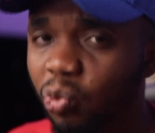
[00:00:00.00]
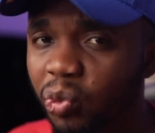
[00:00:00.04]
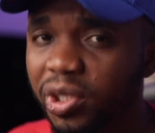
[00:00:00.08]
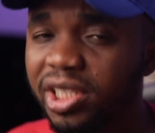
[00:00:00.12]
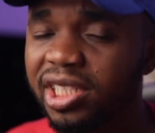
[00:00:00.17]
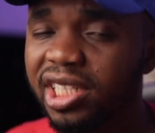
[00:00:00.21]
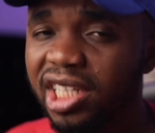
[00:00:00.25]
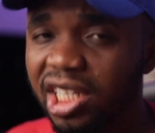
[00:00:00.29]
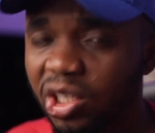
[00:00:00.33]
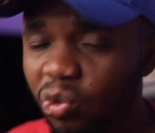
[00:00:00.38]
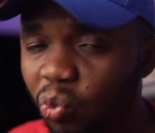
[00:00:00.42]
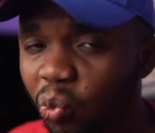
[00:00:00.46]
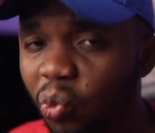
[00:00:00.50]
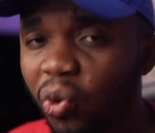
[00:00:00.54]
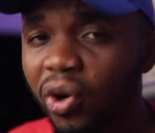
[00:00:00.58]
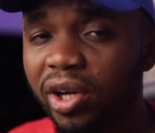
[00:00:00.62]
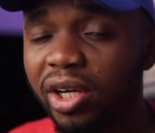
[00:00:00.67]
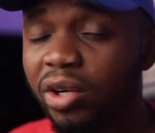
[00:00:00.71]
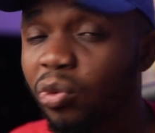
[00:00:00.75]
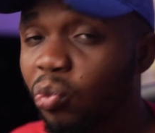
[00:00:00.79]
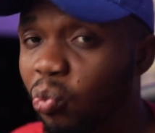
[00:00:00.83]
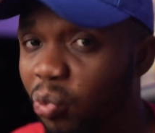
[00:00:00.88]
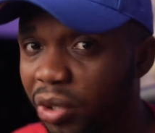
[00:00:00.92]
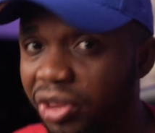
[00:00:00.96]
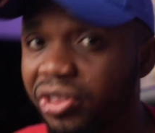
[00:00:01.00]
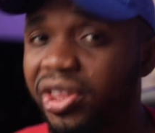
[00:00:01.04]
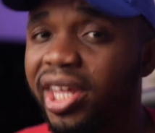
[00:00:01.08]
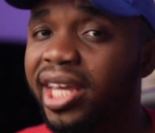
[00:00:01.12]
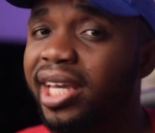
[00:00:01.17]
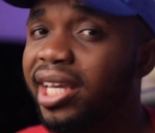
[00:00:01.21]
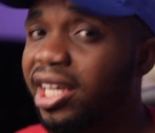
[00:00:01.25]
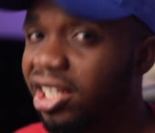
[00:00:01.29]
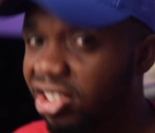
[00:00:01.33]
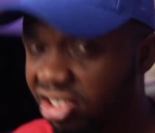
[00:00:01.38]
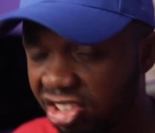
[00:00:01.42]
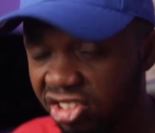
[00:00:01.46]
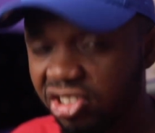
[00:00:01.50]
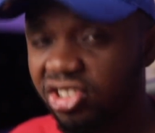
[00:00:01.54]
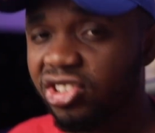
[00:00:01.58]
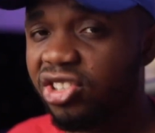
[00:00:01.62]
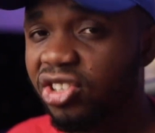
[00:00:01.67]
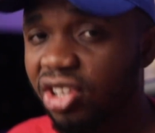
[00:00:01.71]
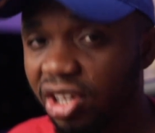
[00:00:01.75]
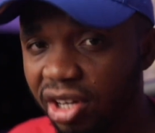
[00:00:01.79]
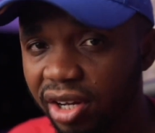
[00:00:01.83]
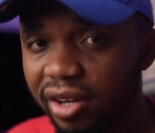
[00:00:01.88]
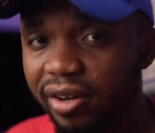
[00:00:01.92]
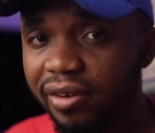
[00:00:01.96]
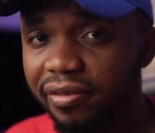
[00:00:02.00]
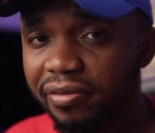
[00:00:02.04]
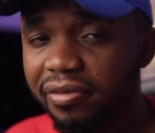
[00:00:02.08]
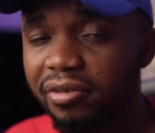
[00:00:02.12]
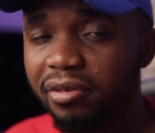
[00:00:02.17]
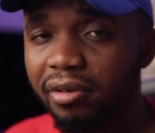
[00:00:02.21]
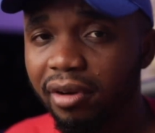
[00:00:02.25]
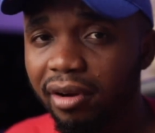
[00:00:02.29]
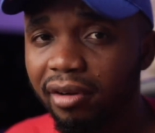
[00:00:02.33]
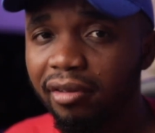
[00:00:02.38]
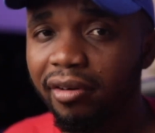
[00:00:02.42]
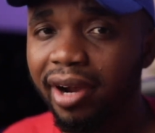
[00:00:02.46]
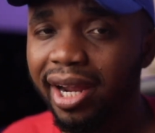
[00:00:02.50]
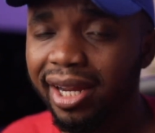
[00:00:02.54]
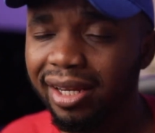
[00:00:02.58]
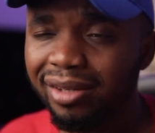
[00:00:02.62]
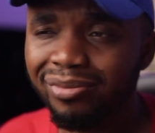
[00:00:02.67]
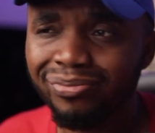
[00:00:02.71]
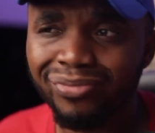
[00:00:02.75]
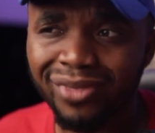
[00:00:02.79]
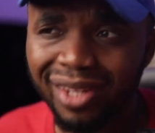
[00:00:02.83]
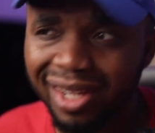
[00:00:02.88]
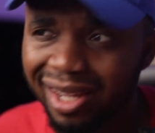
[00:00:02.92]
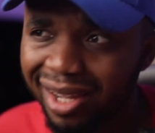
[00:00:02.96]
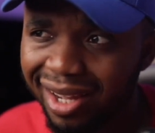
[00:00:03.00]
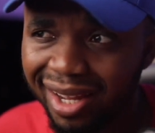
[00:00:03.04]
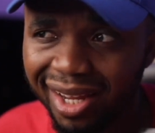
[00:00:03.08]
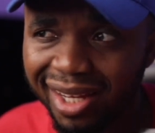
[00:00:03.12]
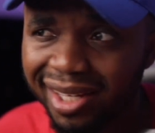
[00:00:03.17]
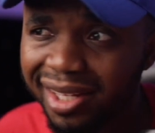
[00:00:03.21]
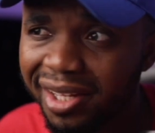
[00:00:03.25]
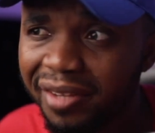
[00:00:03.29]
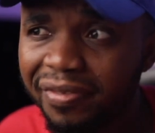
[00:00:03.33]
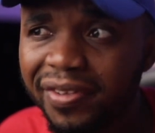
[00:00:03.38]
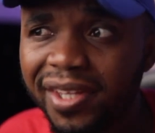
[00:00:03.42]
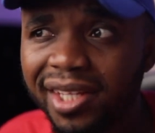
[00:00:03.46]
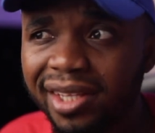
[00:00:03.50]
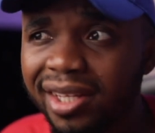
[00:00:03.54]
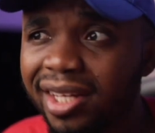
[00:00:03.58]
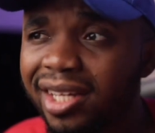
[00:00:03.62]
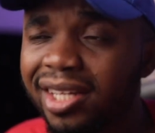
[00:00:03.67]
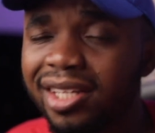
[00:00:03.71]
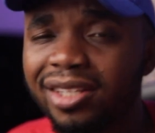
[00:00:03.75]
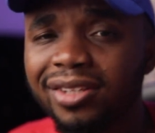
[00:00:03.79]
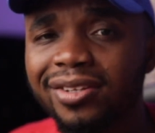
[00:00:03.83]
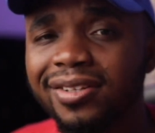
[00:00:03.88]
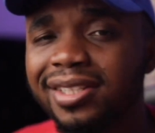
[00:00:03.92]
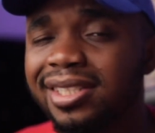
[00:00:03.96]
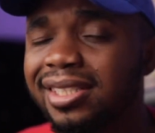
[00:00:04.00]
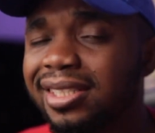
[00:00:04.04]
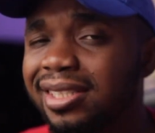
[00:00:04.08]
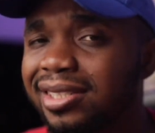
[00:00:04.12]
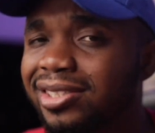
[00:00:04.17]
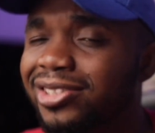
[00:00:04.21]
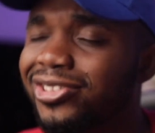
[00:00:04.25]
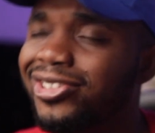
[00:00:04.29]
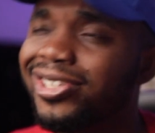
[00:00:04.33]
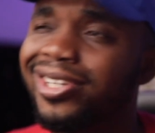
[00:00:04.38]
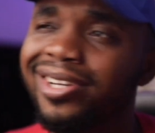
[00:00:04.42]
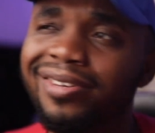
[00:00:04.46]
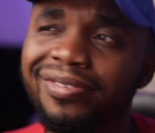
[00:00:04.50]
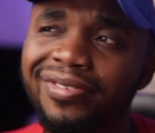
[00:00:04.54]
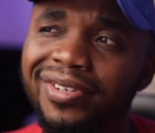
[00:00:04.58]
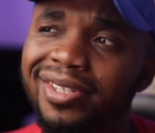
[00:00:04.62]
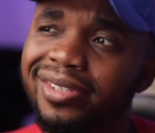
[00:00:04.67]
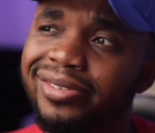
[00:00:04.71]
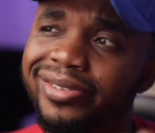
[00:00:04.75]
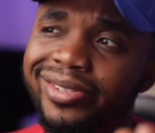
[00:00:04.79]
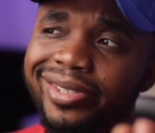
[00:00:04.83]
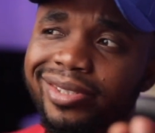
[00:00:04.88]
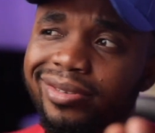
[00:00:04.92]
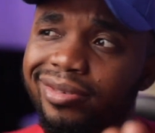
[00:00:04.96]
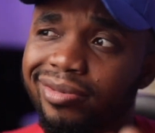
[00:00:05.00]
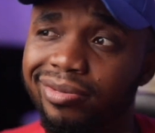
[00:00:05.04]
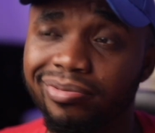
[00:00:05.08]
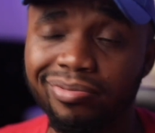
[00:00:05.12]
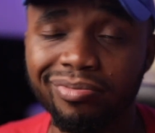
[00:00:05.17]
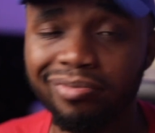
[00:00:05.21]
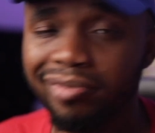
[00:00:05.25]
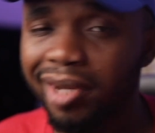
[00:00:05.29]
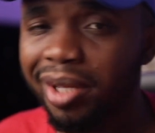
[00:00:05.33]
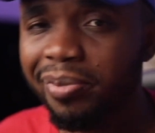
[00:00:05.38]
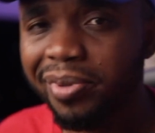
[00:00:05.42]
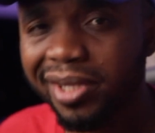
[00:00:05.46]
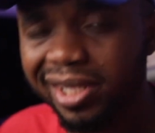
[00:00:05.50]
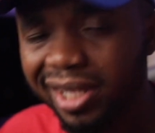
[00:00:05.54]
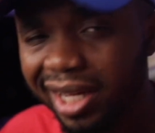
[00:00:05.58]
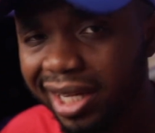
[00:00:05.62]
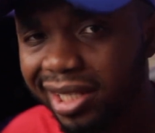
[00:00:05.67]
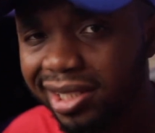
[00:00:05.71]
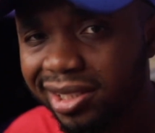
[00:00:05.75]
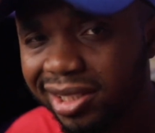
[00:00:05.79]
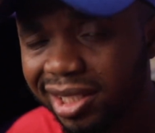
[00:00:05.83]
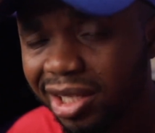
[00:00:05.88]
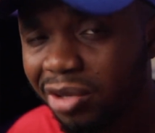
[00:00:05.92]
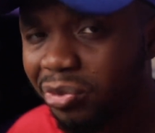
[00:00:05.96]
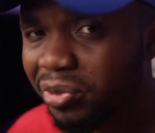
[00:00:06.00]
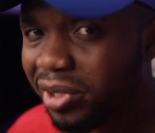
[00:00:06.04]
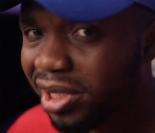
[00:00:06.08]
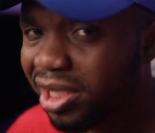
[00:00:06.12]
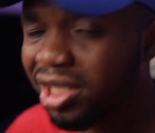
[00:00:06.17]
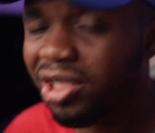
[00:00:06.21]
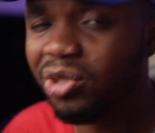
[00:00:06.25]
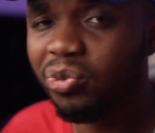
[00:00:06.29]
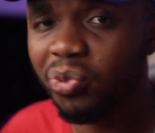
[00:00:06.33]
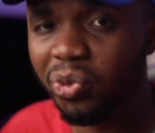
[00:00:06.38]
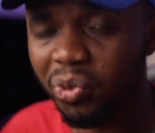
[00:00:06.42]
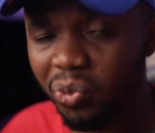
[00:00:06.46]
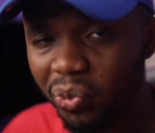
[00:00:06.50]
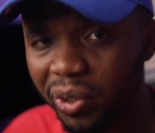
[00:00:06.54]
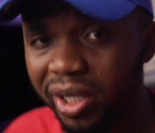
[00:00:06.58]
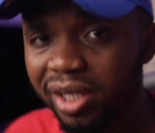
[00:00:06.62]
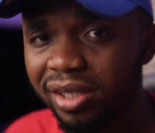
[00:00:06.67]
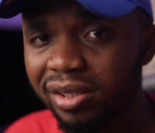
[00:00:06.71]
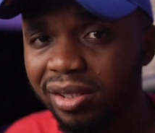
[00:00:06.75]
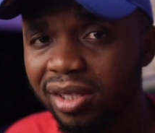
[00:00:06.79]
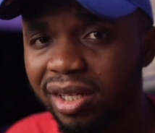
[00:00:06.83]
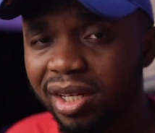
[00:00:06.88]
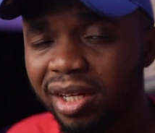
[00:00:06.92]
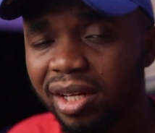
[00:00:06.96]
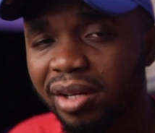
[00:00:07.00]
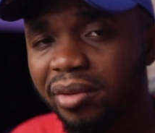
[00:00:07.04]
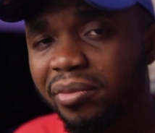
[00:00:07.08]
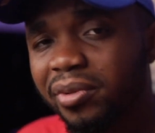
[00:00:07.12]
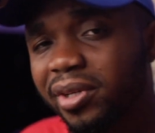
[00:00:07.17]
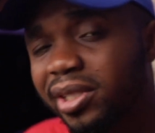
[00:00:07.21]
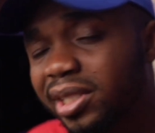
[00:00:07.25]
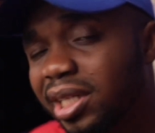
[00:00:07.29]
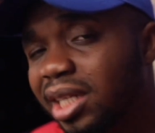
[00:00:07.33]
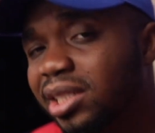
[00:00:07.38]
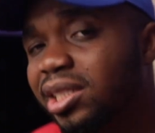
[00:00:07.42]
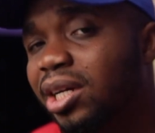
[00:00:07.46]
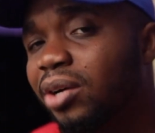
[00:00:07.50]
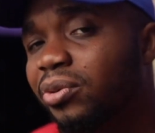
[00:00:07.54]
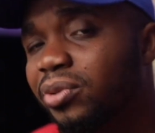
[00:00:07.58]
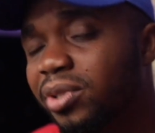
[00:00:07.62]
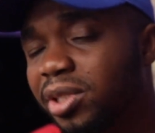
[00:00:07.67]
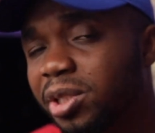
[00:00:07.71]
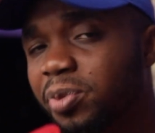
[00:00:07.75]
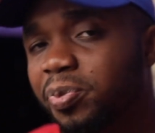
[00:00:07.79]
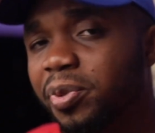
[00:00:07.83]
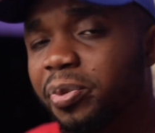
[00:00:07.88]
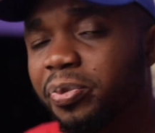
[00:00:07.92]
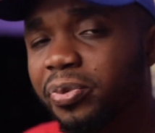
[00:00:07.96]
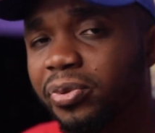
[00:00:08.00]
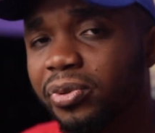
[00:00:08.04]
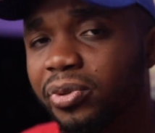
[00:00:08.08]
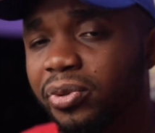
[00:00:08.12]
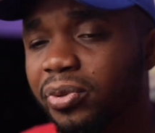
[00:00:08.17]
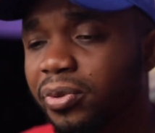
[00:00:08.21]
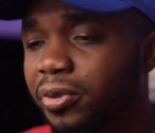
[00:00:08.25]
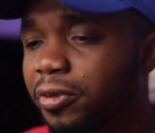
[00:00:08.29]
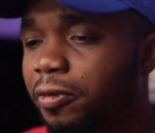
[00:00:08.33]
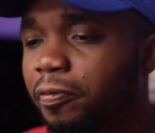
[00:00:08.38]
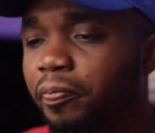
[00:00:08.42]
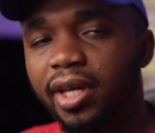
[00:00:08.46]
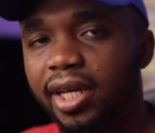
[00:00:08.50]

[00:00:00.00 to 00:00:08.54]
Wizkid what we think he deserves. Right, and if they think he doesn't deserve it, maybe next year Wizkid will win, because that's how these people do.